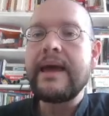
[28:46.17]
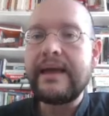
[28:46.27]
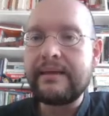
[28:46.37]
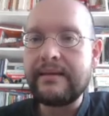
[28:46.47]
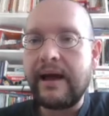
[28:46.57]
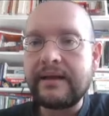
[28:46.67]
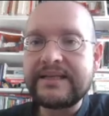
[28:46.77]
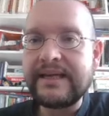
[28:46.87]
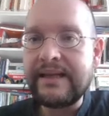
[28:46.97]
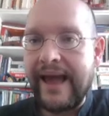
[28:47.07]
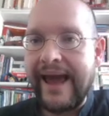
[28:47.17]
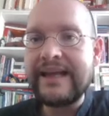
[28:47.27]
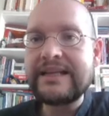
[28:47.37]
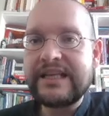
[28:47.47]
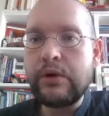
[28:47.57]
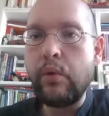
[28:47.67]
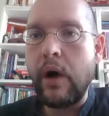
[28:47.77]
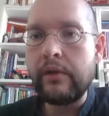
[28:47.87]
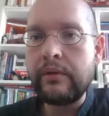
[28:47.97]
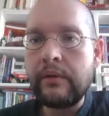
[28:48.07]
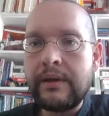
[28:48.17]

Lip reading: In 1981